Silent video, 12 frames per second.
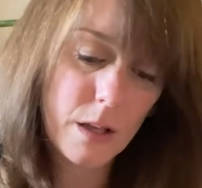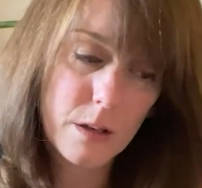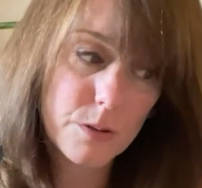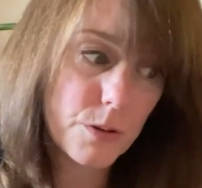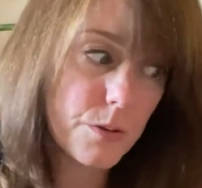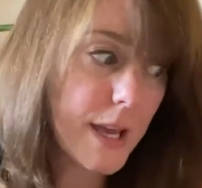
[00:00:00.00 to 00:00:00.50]

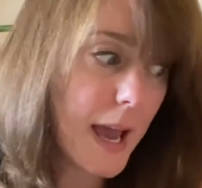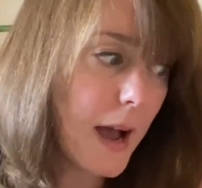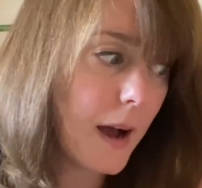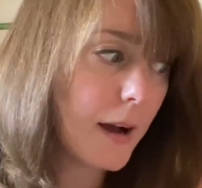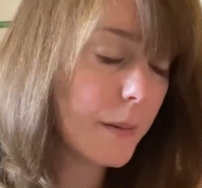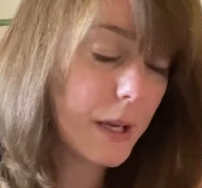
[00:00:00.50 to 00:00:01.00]
So
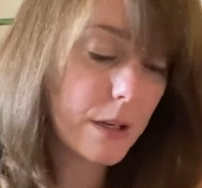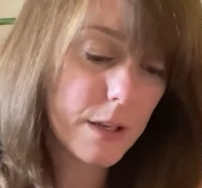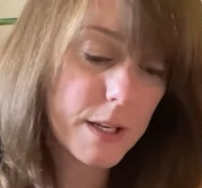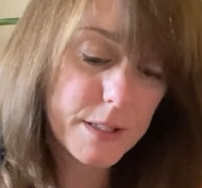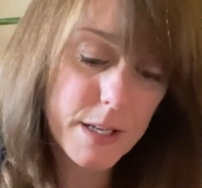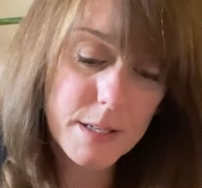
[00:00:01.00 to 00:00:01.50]
yeah, I mean,
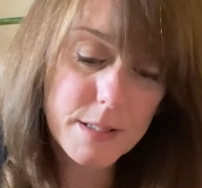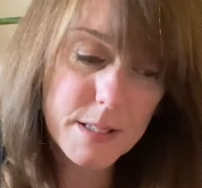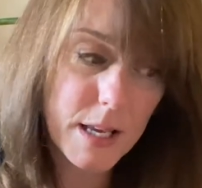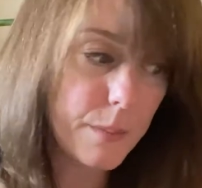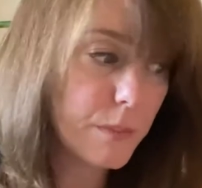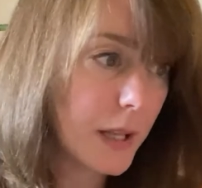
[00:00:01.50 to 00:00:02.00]
it does
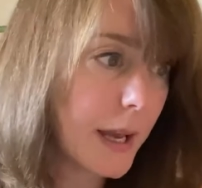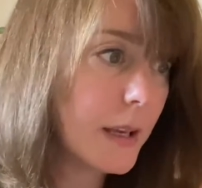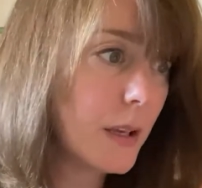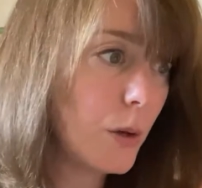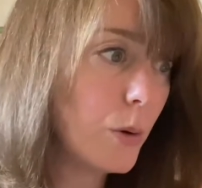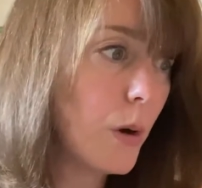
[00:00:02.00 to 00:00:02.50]
seem
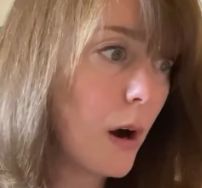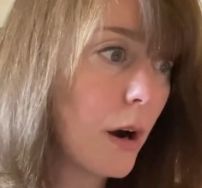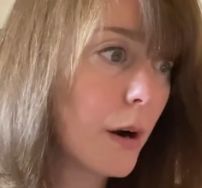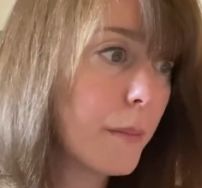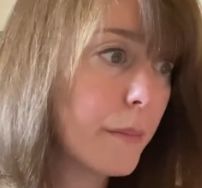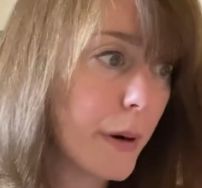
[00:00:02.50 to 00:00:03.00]
like you
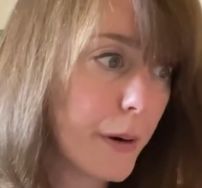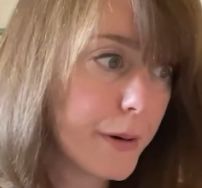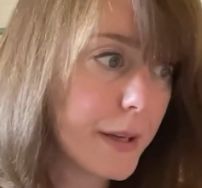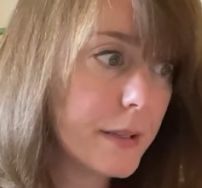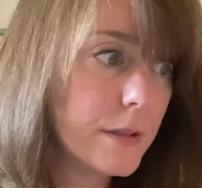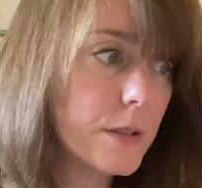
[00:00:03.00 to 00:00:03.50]
are
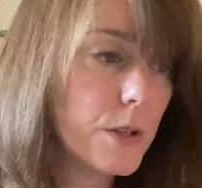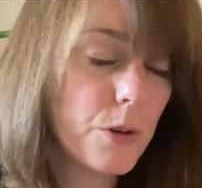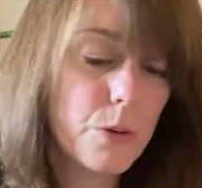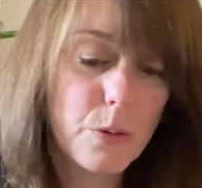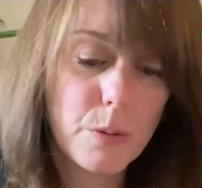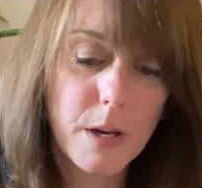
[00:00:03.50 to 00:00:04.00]
burdened.
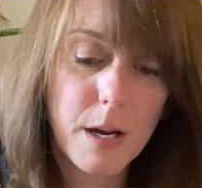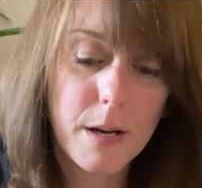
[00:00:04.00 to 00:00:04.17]
You